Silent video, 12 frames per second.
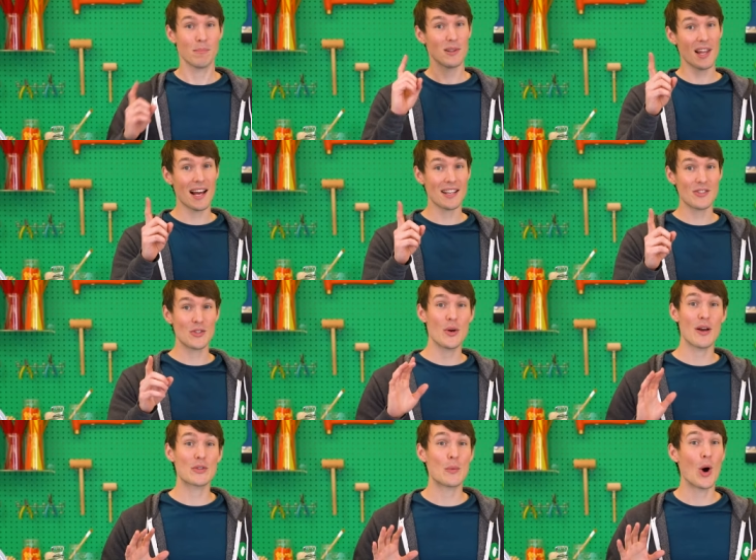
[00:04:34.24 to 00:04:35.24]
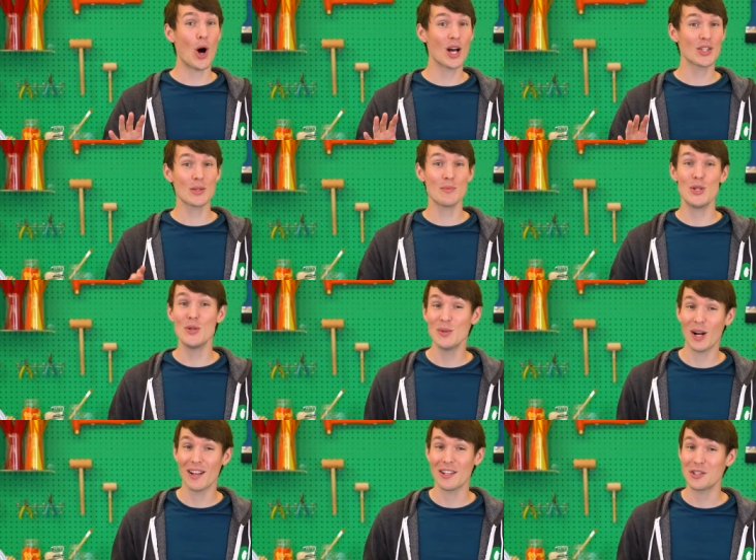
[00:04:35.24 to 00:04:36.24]
Plus, you have some awesome new
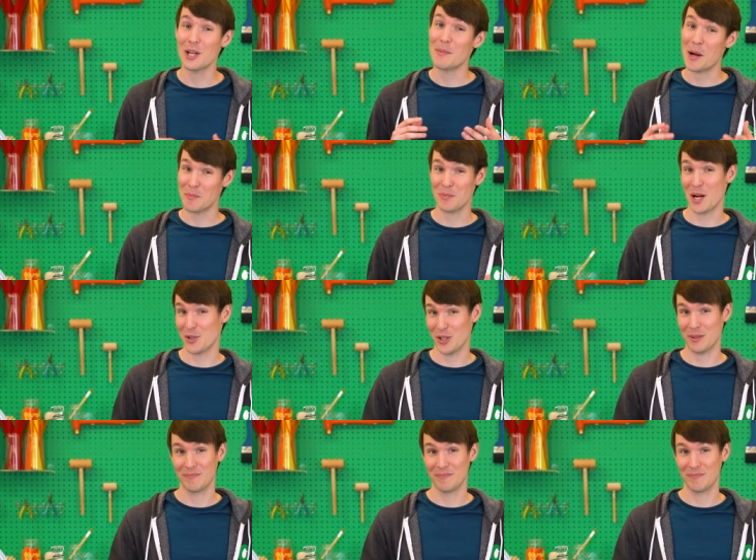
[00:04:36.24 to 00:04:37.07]
knowledge about pressure.